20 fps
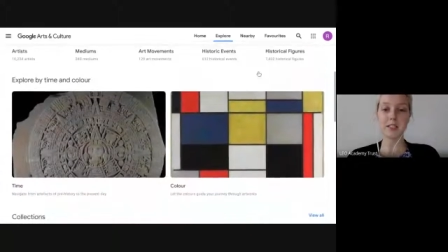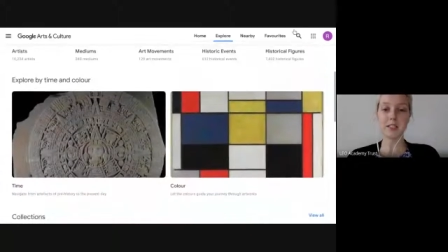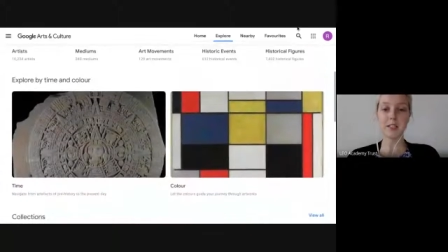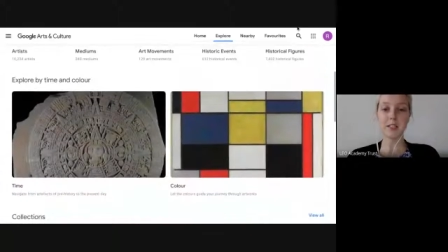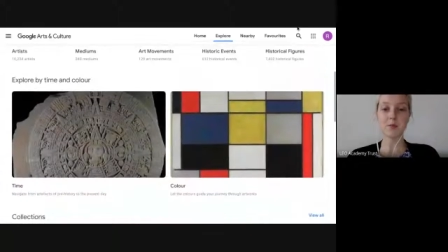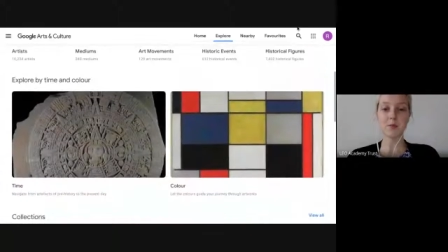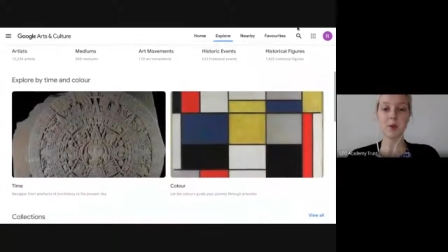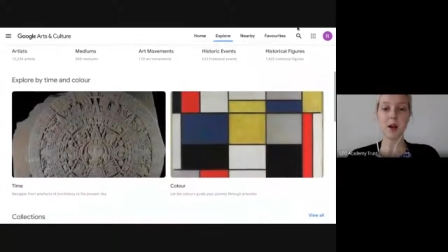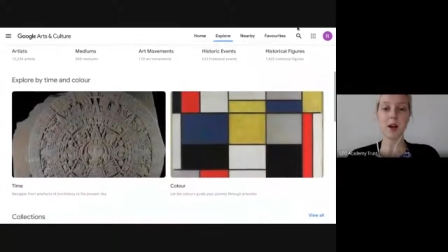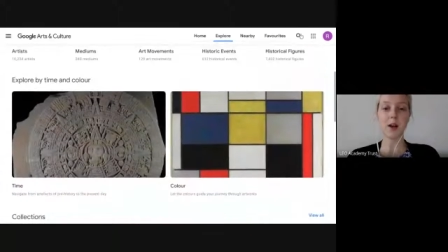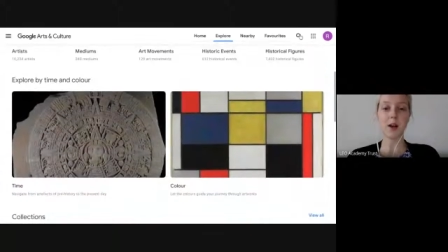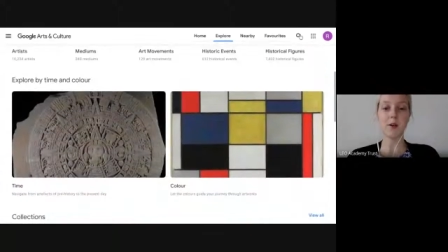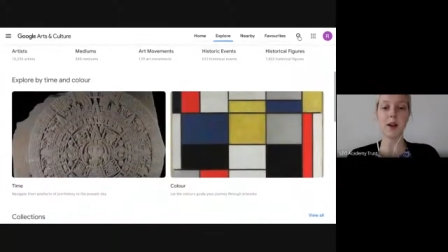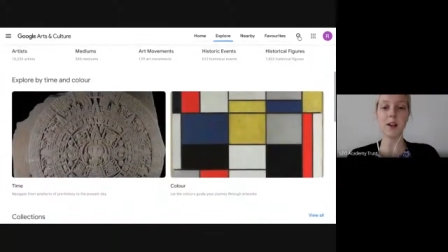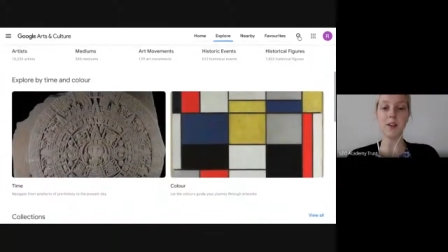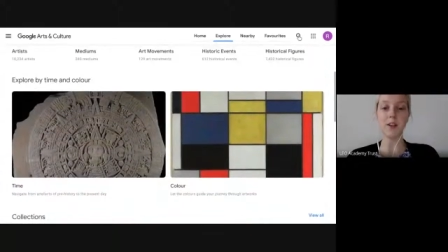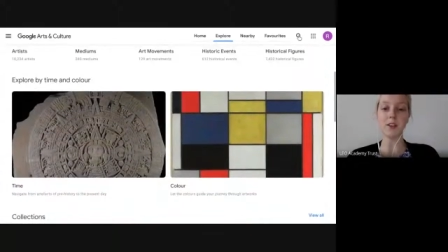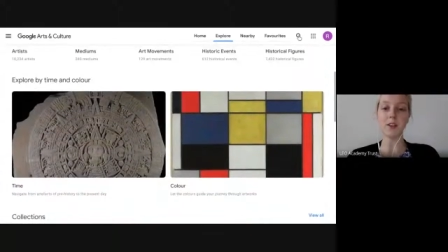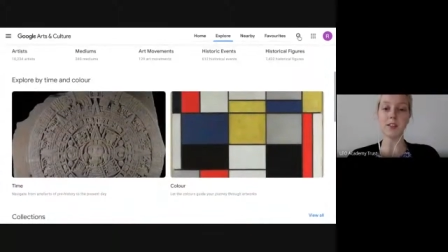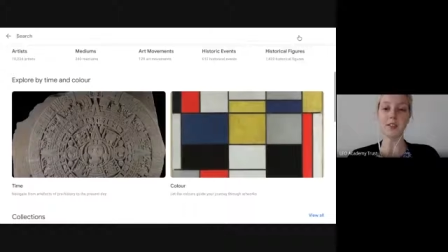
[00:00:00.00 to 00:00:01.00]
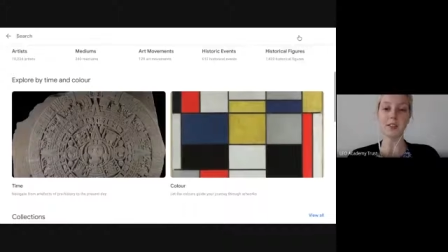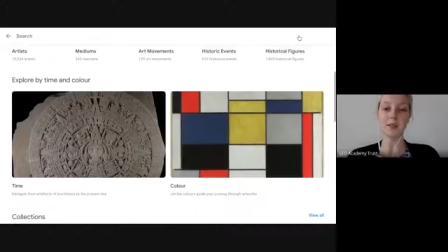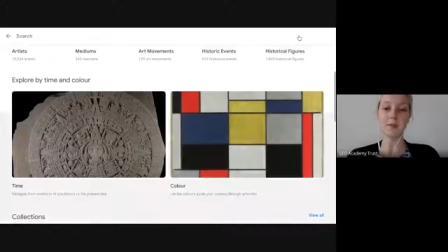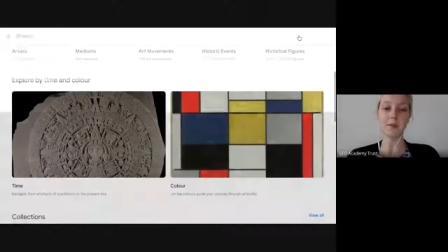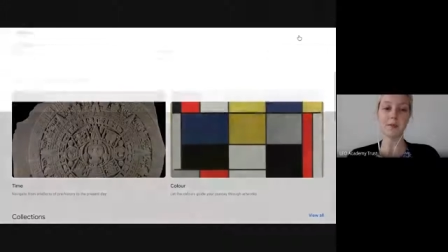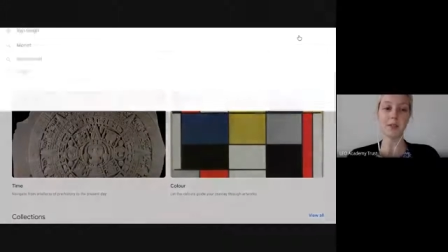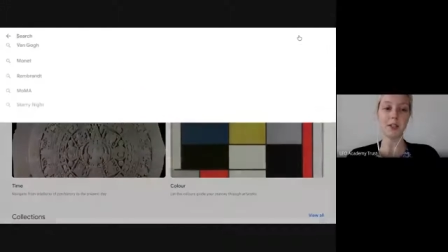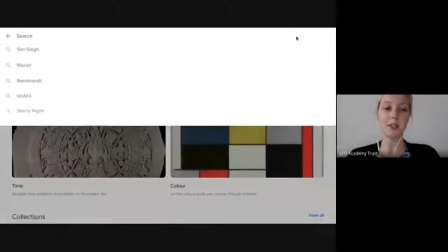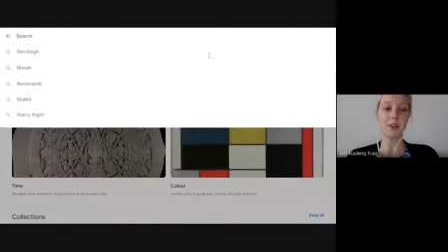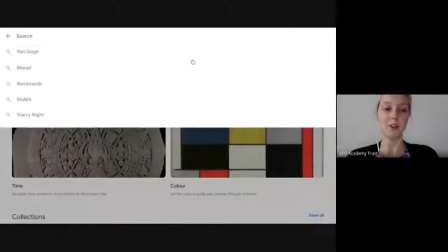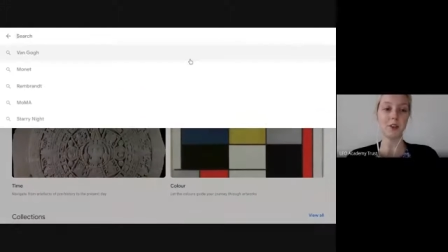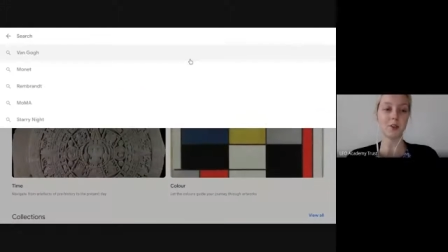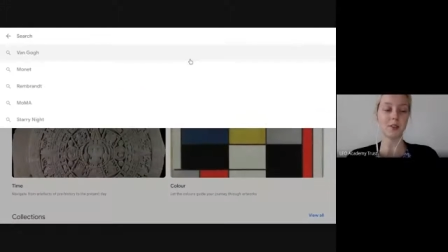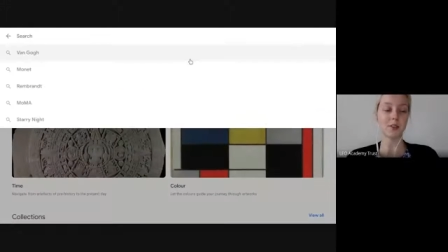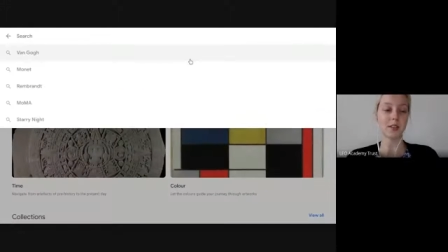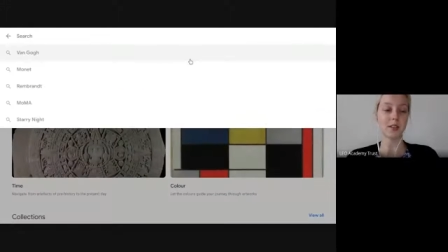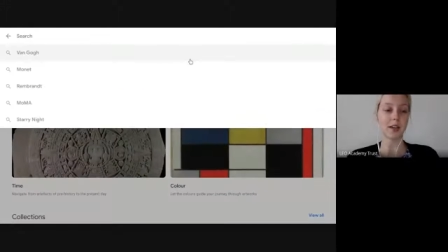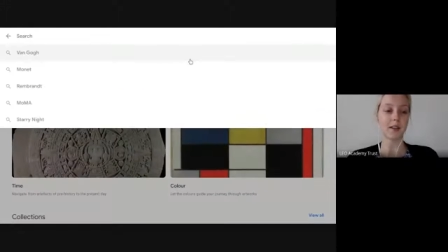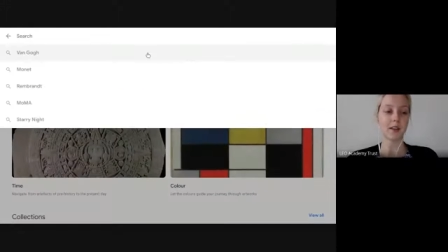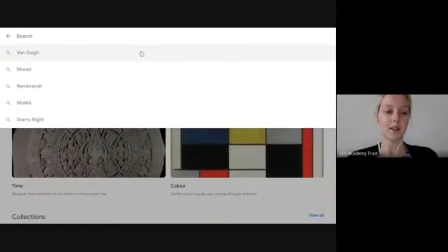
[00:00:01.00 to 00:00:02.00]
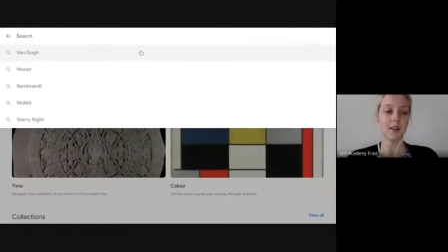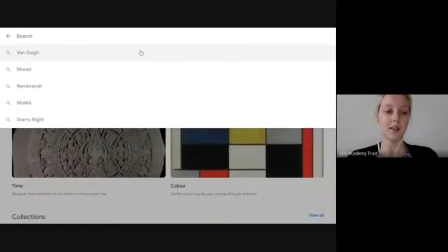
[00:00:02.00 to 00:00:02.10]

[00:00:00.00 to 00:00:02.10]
as well, and you can simply use that